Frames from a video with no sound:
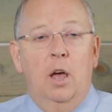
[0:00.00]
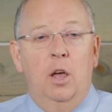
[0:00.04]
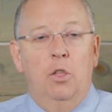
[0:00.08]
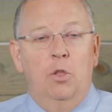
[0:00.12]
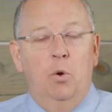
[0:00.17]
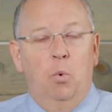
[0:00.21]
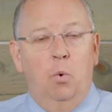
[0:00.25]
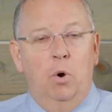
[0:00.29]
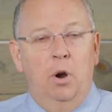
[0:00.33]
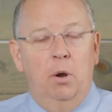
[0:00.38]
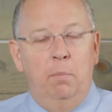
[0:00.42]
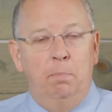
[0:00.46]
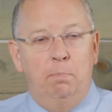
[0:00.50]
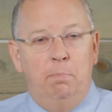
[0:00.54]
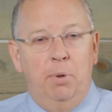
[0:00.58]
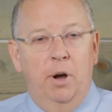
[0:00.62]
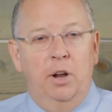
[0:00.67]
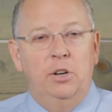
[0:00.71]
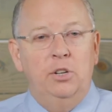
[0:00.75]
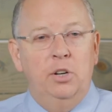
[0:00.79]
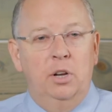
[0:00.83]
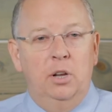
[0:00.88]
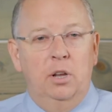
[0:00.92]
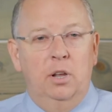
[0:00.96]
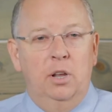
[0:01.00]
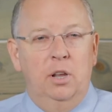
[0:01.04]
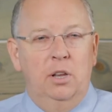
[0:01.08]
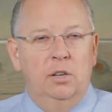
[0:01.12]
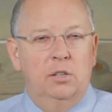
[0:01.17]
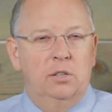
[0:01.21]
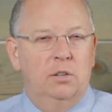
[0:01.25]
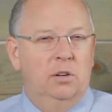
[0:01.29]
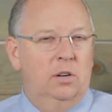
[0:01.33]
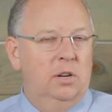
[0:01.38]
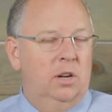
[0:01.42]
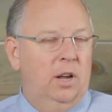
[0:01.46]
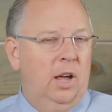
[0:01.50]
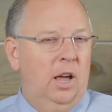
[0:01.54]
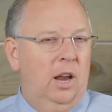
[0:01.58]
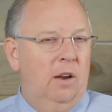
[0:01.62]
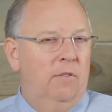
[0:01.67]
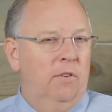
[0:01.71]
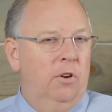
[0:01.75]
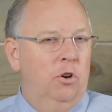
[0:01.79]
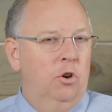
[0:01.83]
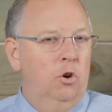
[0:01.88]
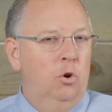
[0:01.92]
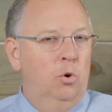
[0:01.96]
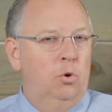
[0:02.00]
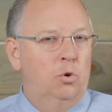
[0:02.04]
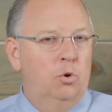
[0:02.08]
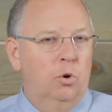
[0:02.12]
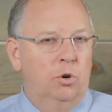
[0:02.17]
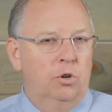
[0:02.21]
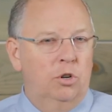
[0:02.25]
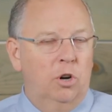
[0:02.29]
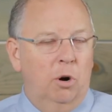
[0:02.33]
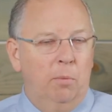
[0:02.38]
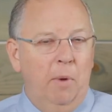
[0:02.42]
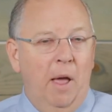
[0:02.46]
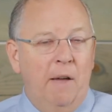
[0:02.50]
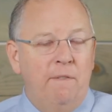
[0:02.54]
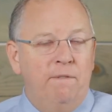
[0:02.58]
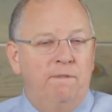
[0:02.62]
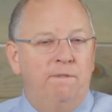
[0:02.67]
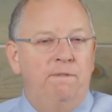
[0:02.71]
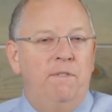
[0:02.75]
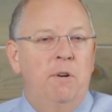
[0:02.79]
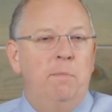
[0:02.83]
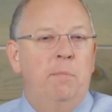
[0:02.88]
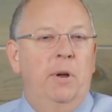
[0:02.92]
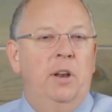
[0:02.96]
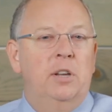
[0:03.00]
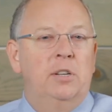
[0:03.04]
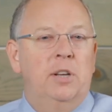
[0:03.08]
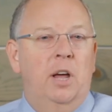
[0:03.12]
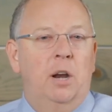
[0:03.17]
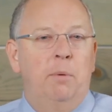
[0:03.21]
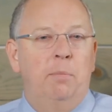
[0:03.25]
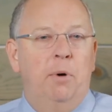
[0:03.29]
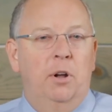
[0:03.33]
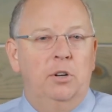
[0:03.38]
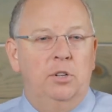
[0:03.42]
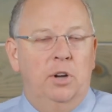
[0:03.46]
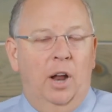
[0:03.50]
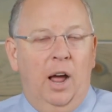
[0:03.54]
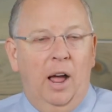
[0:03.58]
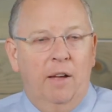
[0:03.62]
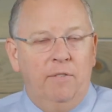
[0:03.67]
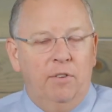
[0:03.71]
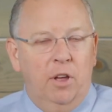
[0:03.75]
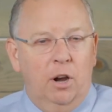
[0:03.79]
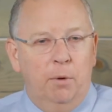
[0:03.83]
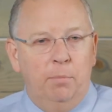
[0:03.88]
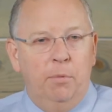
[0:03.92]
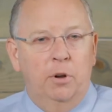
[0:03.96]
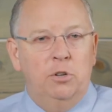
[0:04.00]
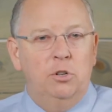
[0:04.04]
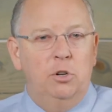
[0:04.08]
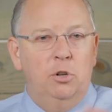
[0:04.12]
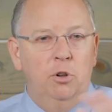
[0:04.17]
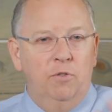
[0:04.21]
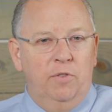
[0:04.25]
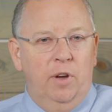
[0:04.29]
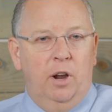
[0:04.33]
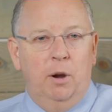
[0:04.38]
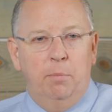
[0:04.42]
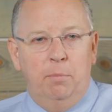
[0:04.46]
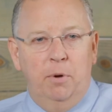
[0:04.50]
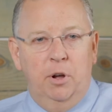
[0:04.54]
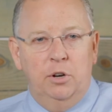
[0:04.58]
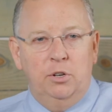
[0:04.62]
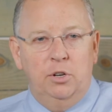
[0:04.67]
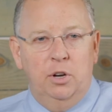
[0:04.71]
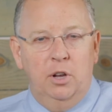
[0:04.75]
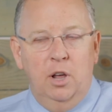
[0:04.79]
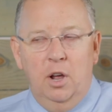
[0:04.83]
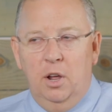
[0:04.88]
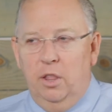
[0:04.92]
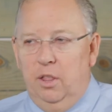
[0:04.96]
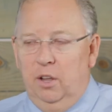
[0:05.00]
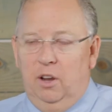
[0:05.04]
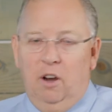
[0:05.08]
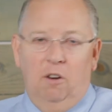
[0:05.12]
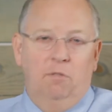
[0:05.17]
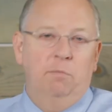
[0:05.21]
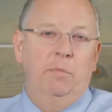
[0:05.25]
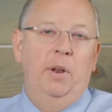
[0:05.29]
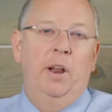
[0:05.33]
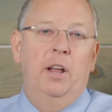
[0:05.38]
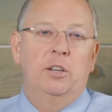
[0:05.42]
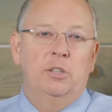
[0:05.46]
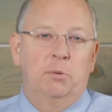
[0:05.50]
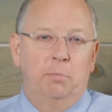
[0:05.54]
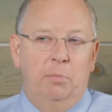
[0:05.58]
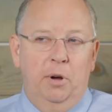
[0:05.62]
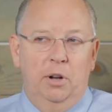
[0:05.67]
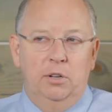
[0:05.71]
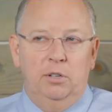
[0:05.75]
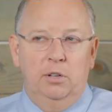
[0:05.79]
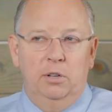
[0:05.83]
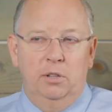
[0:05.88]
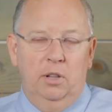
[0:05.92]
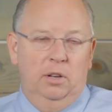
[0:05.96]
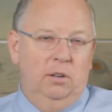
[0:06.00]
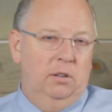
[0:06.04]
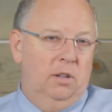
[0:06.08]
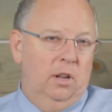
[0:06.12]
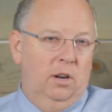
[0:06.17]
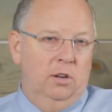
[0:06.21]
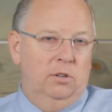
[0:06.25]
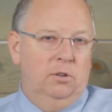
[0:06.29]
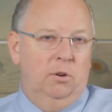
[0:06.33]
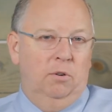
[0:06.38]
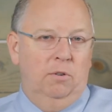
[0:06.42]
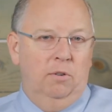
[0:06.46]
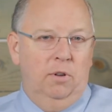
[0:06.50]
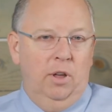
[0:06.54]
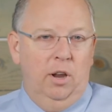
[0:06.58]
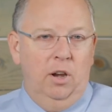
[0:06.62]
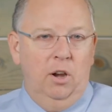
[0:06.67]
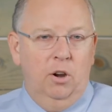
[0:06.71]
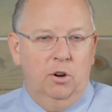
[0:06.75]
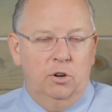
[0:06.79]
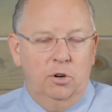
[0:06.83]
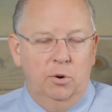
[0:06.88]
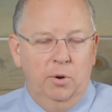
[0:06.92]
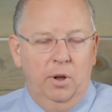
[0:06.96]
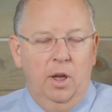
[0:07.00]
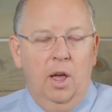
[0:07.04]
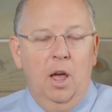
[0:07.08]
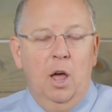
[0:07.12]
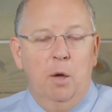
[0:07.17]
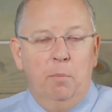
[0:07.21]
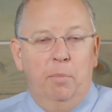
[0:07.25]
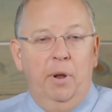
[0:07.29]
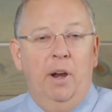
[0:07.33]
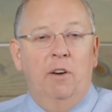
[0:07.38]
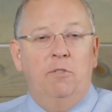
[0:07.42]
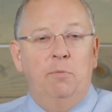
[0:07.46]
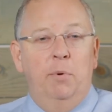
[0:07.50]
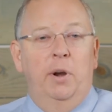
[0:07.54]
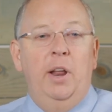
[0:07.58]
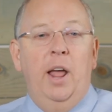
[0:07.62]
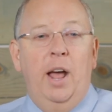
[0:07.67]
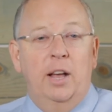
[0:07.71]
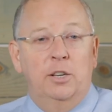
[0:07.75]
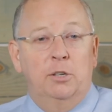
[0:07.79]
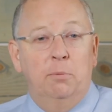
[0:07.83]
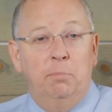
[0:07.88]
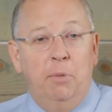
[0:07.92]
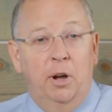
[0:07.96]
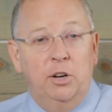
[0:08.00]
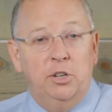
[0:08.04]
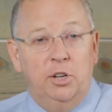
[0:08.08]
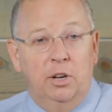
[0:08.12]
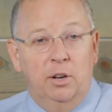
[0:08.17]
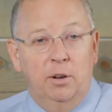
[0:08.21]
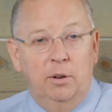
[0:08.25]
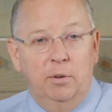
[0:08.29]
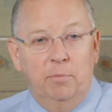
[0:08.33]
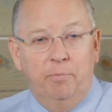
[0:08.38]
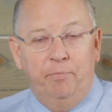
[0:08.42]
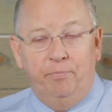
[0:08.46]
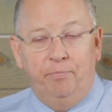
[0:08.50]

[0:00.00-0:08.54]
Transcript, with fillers: The word budget is kind of a neutral term. Everybody's got a budget. I've got a budget. You've got a budget. The government has a budget. They, they just don't adhere to it. But everybody has a budget.